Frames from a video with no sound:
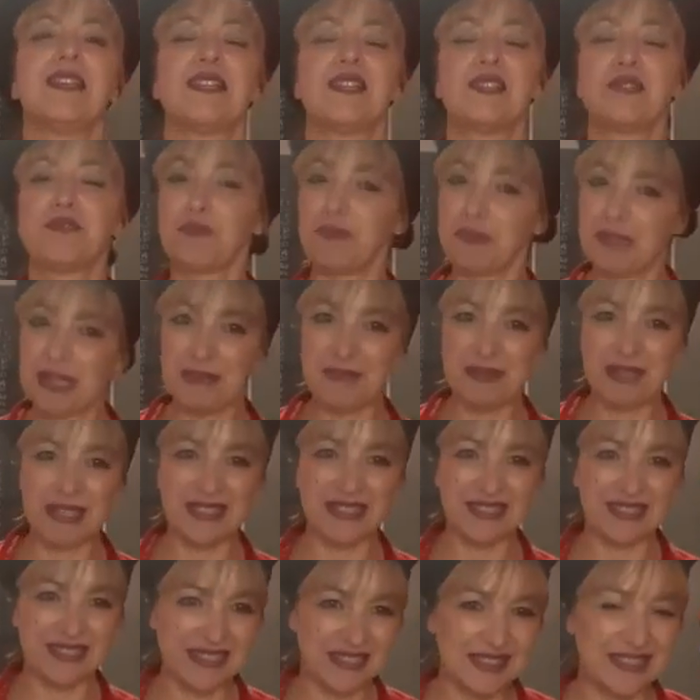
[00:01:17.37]

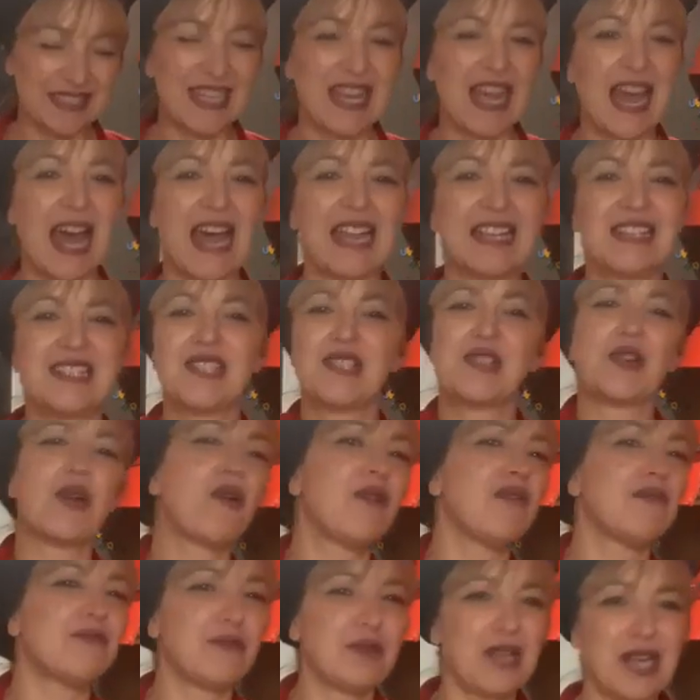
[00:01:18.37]
streaming. And
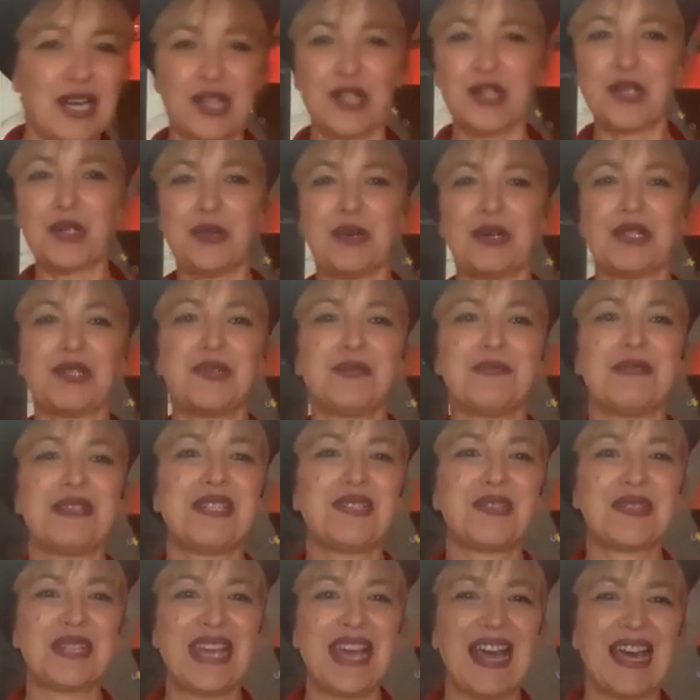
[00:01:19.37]
so we are sure to be
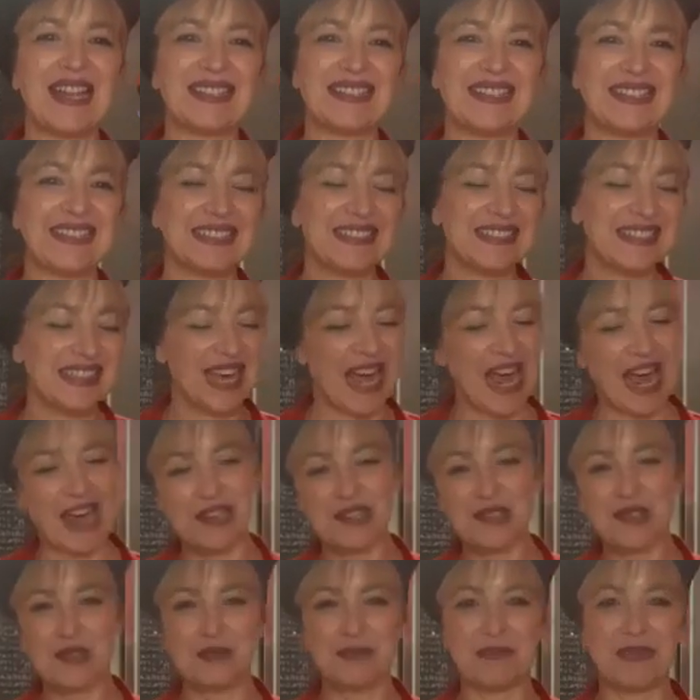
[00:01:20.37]
together
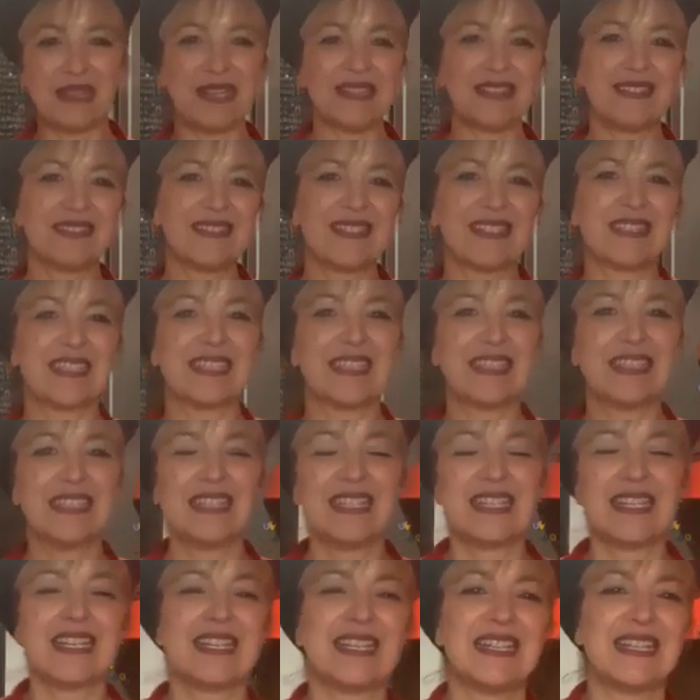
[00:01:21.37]
and to meet
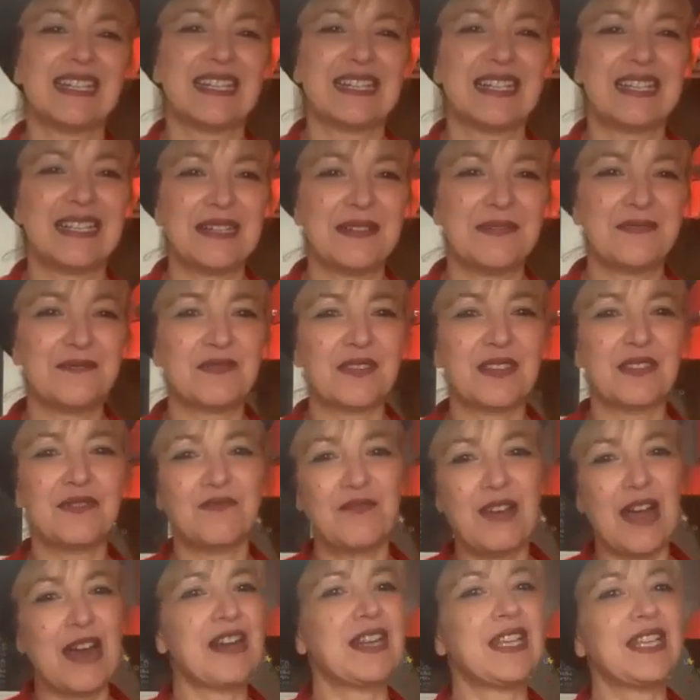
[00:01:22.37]

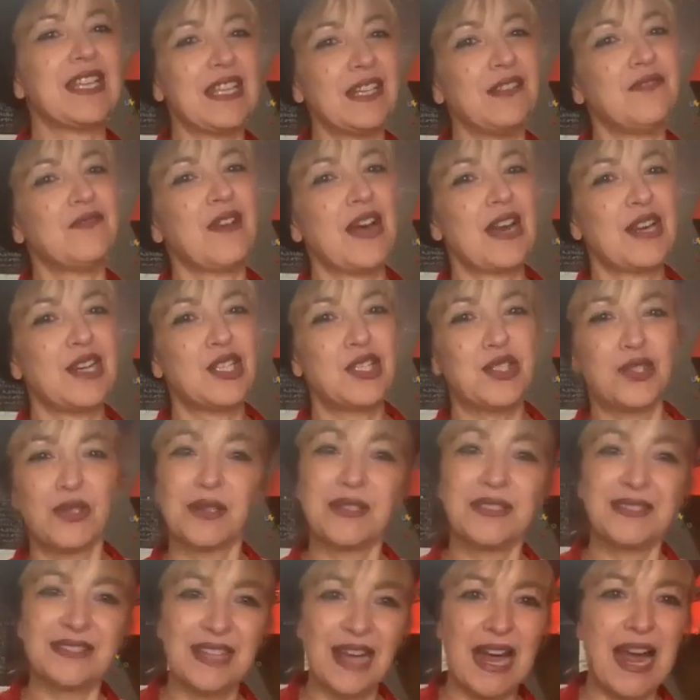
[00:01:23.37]
in very
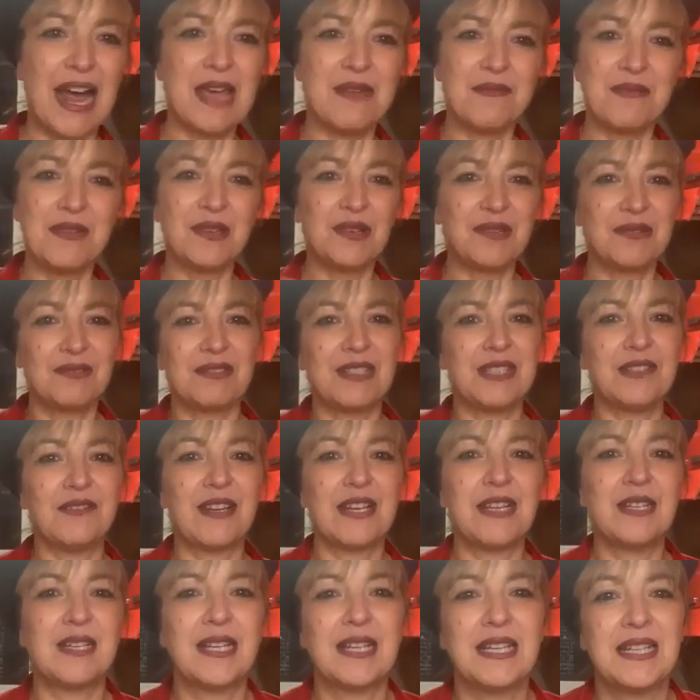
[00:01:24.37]
short time,
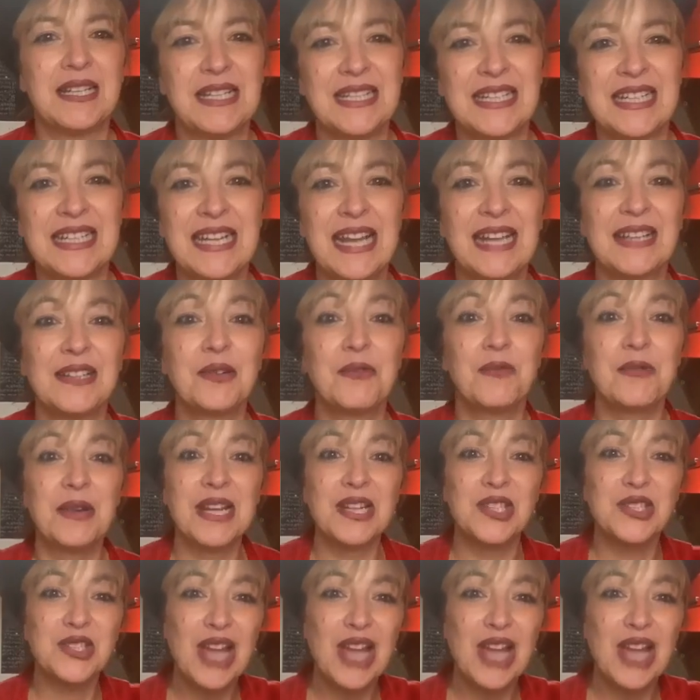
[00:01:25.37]
even in another way.